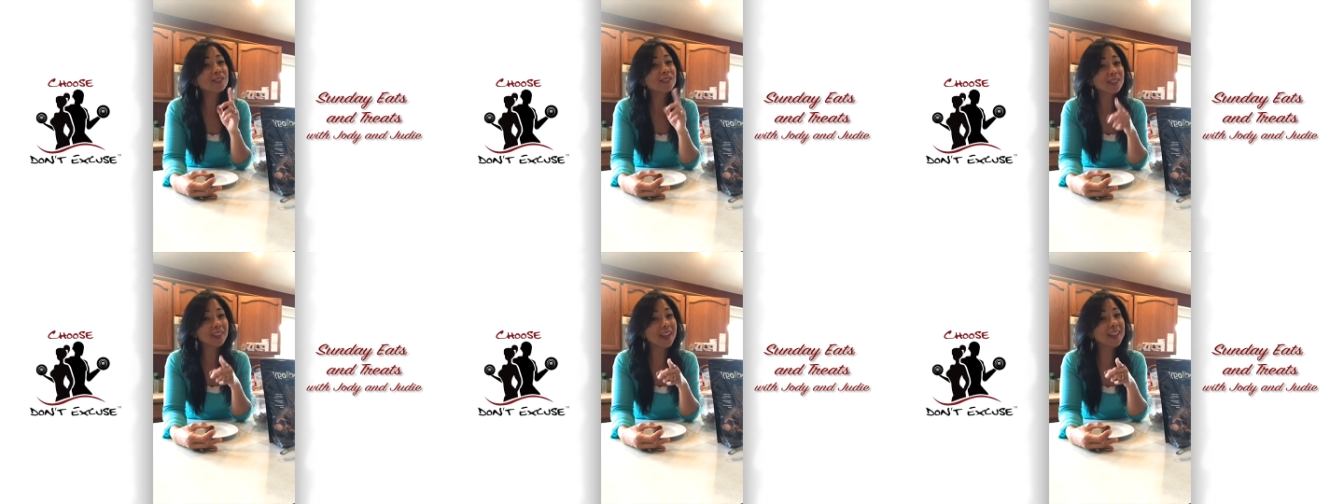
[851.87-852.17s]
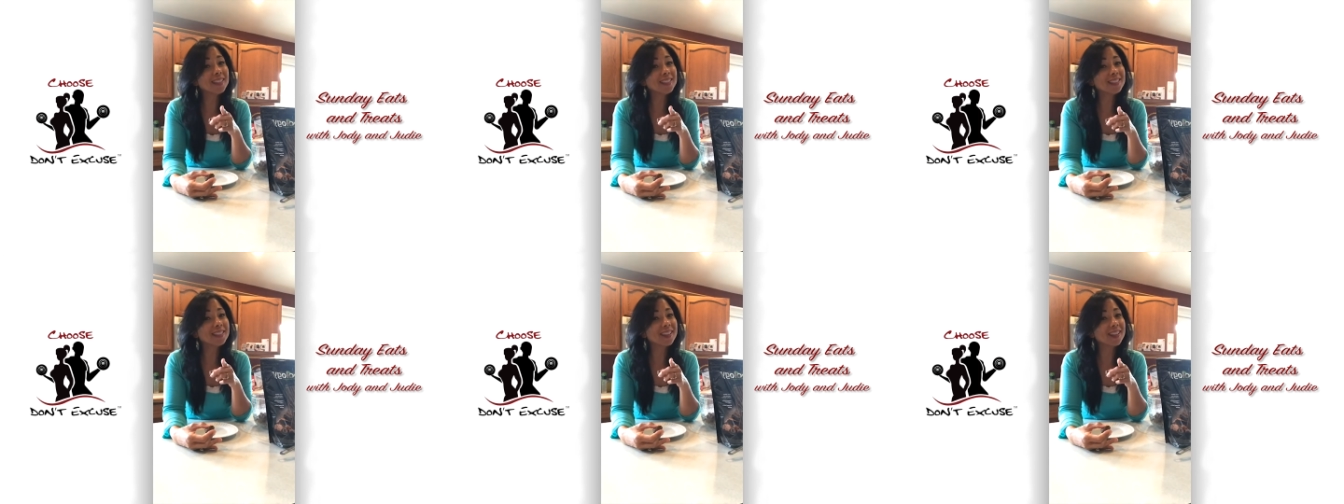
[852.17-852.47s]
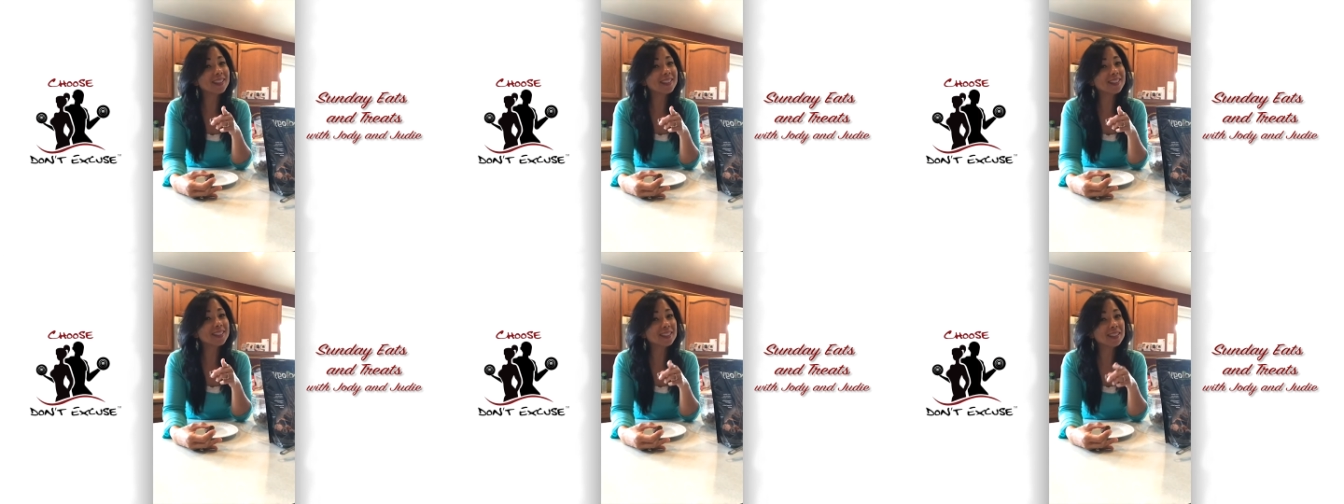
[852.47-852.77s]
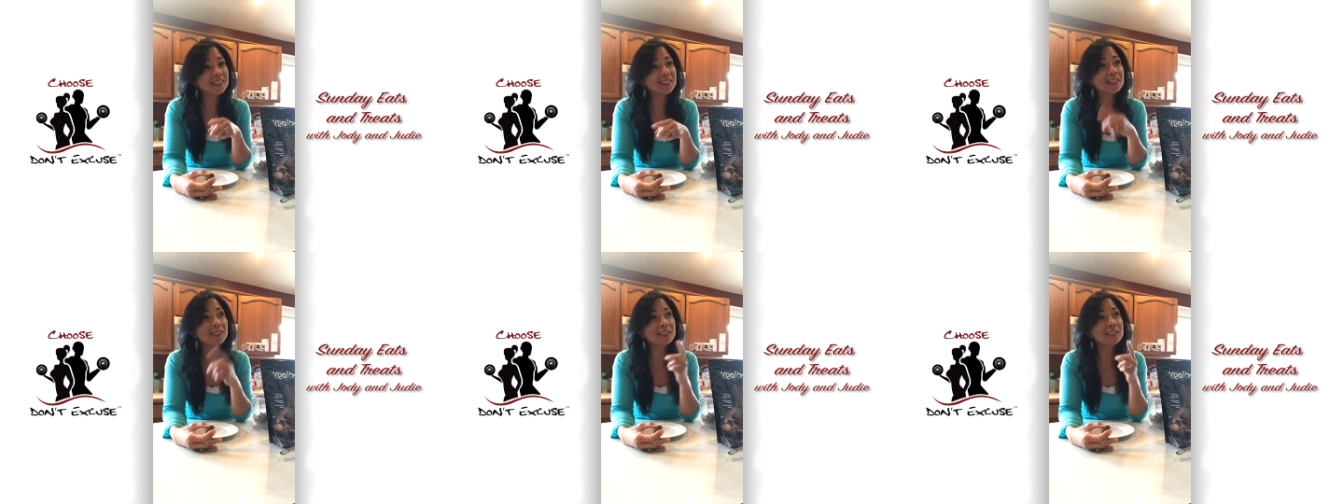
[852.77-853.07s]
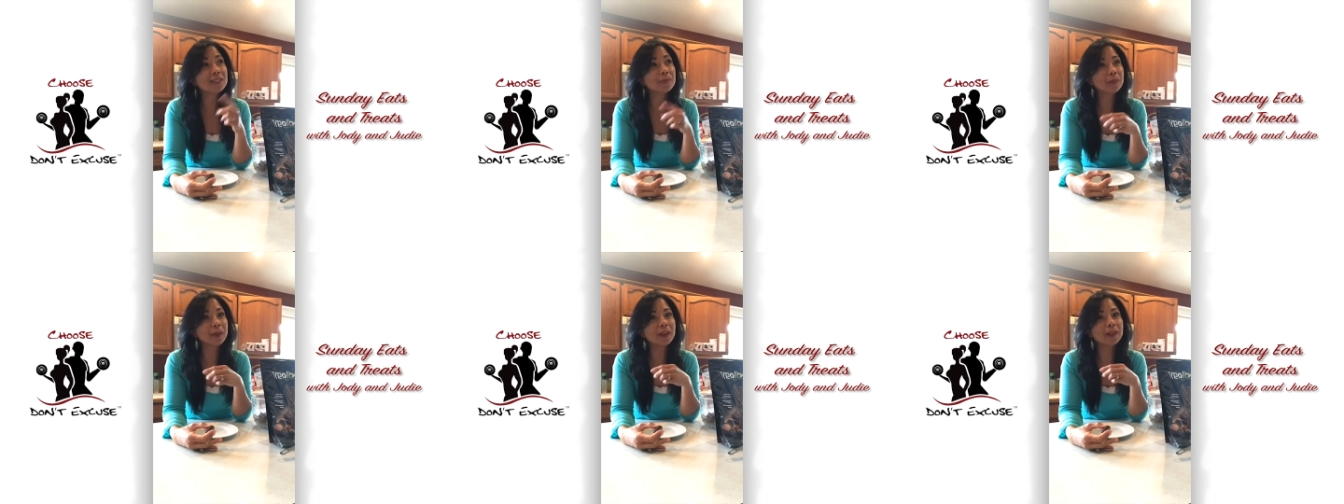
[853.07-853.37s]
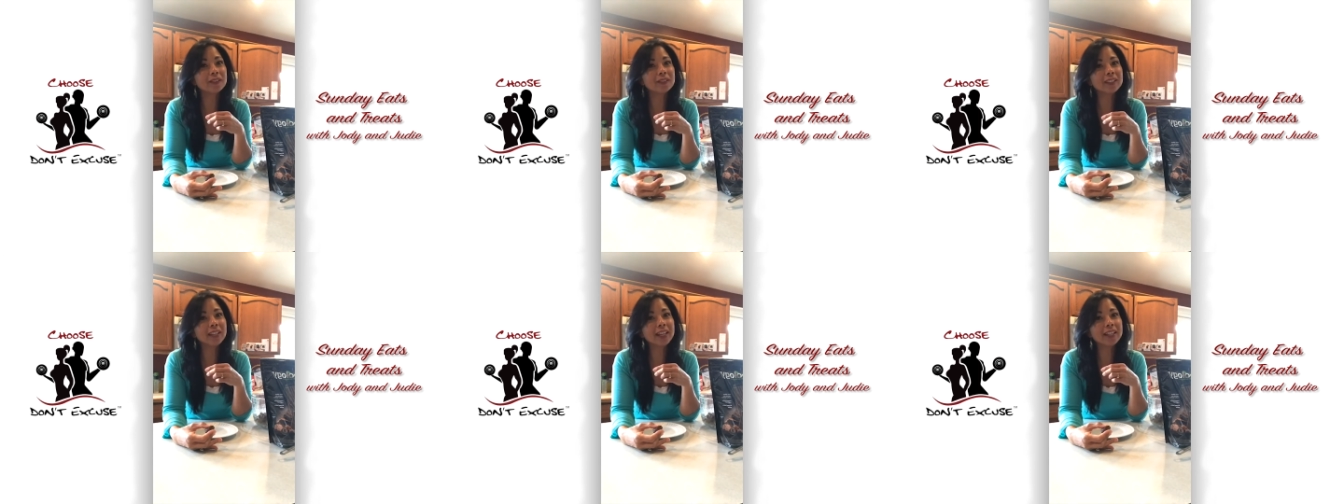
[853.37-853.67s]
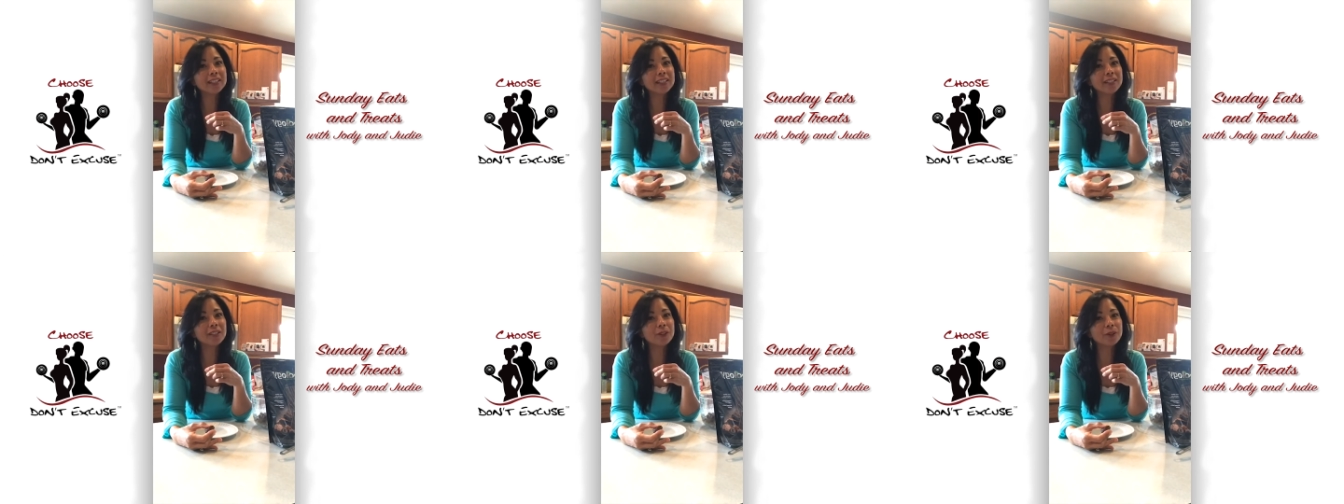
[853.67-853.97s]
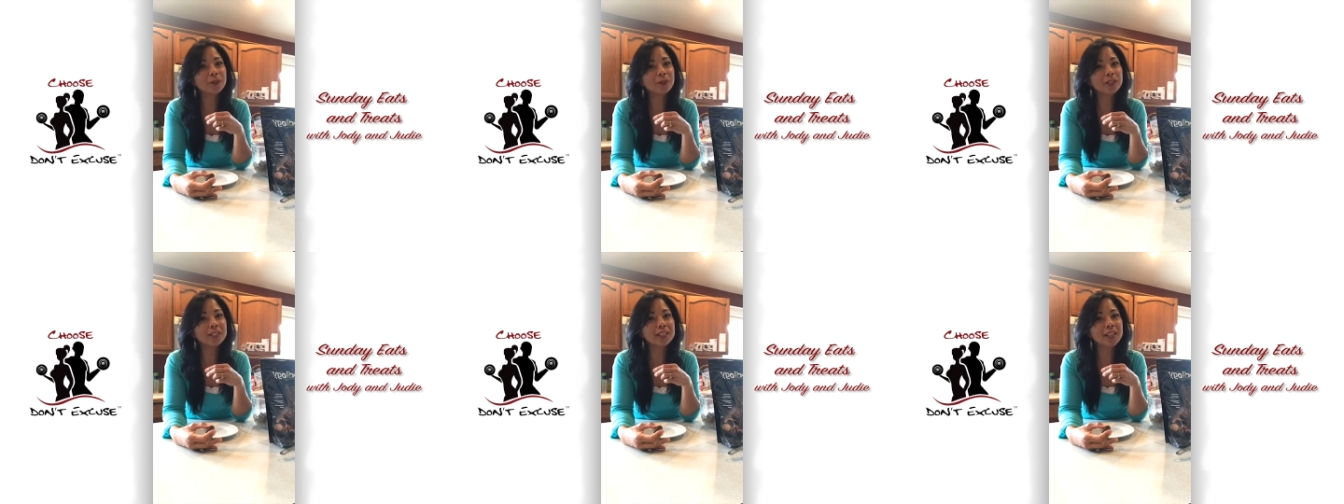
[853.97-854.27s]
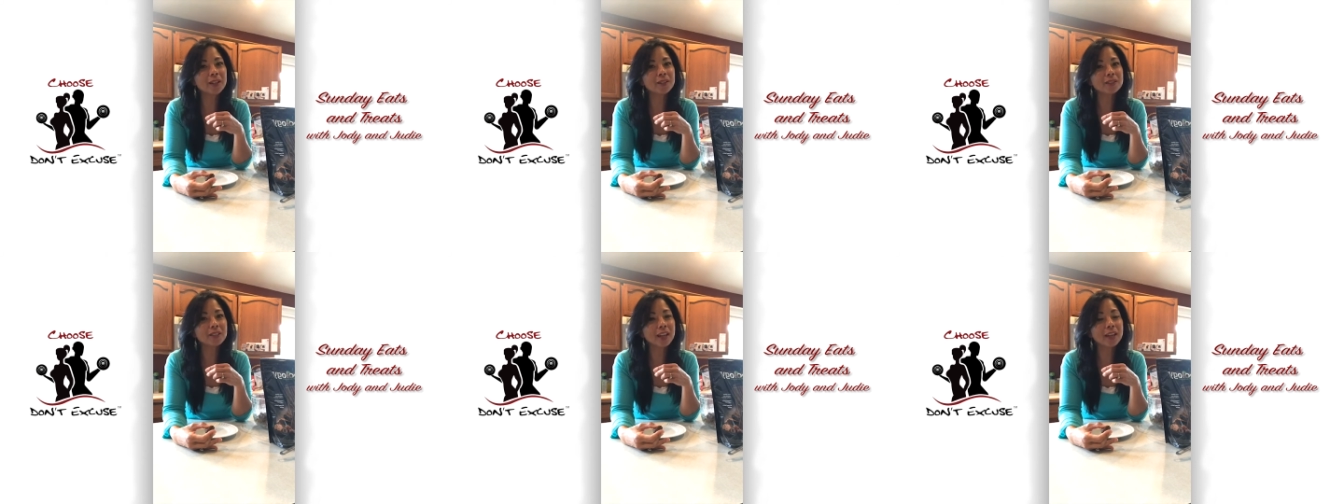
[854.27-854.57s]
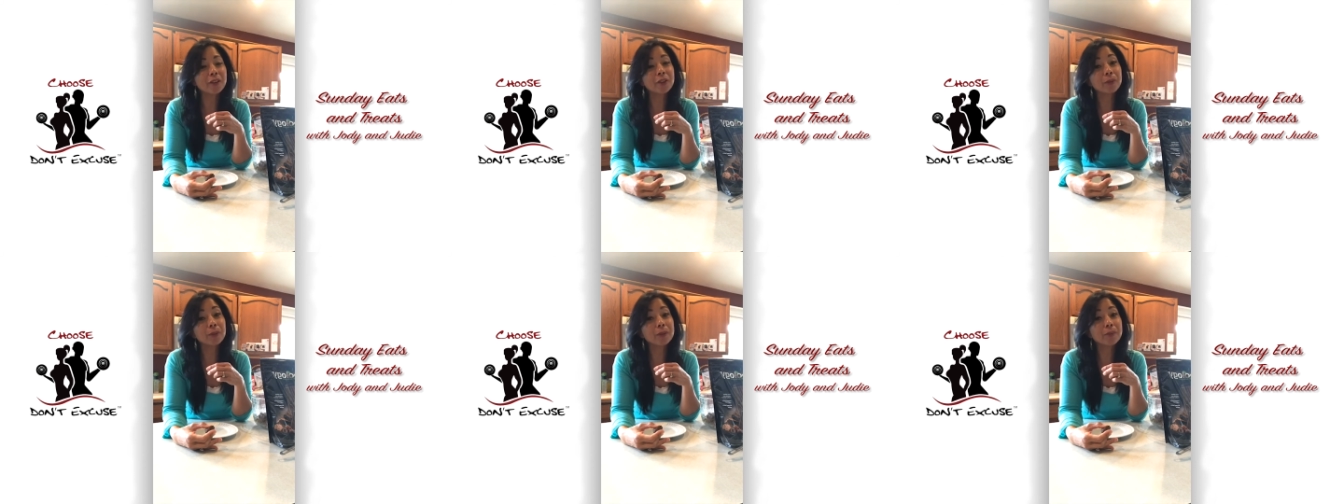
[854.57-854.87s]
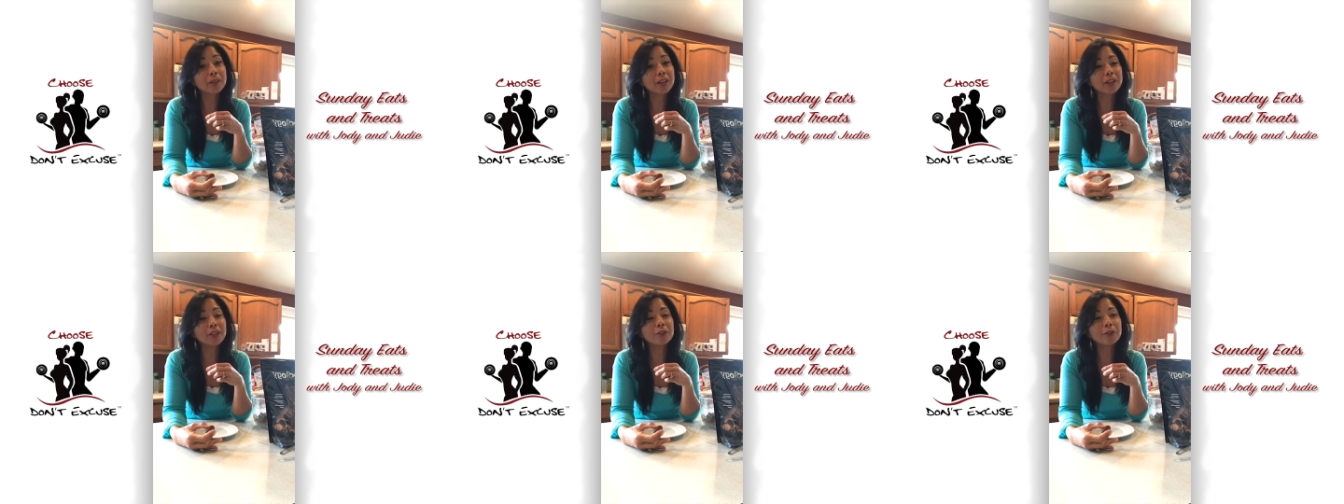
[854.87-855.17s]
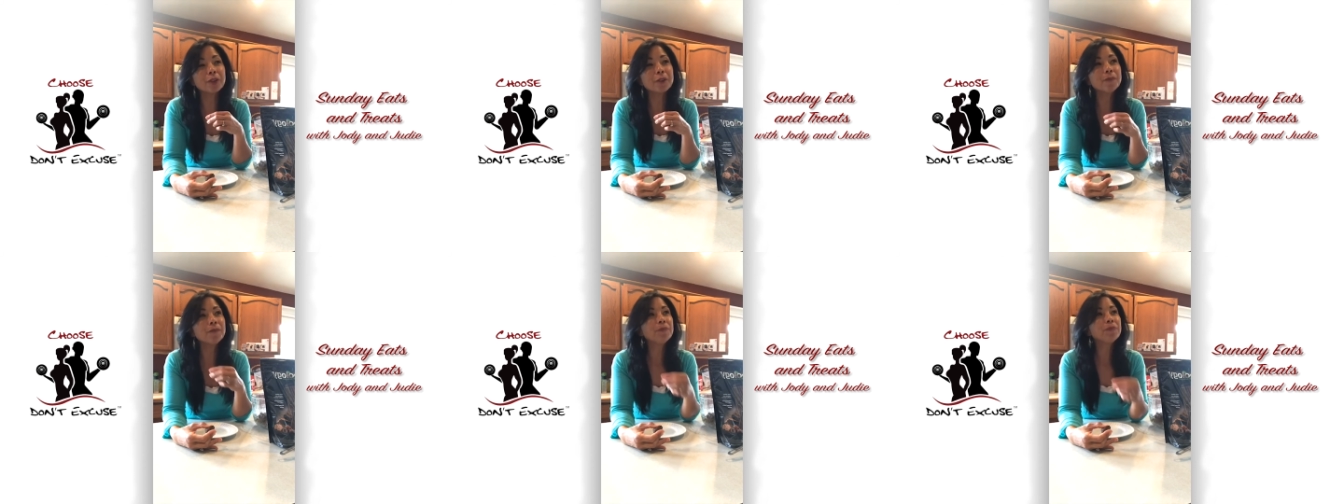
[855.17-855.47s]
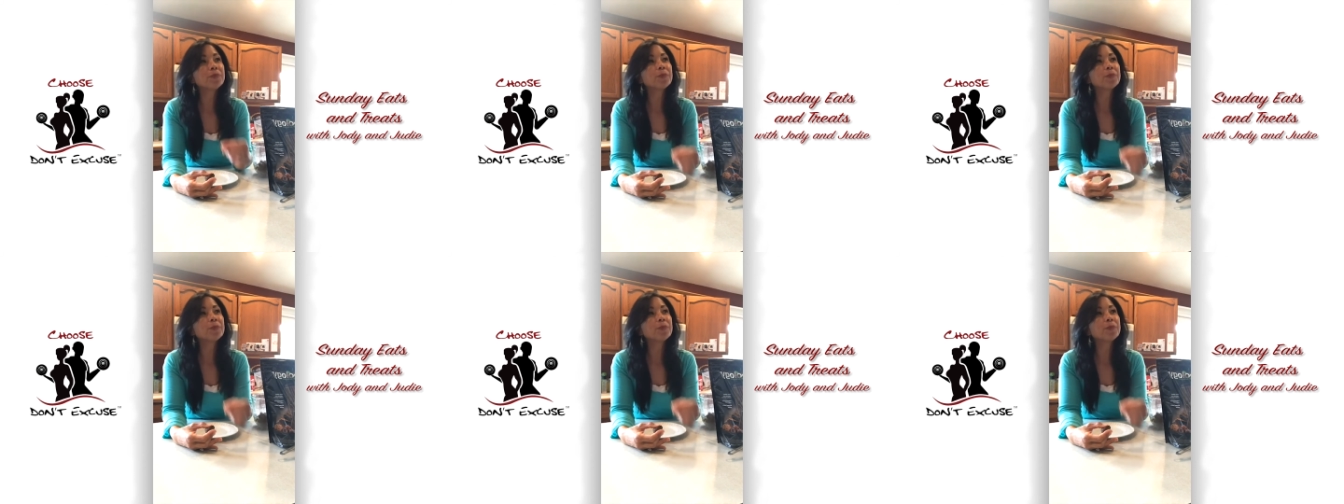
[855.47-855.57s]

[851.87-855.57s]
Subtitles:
so that's nice because it's about 90 degrees outside, or maybe 100.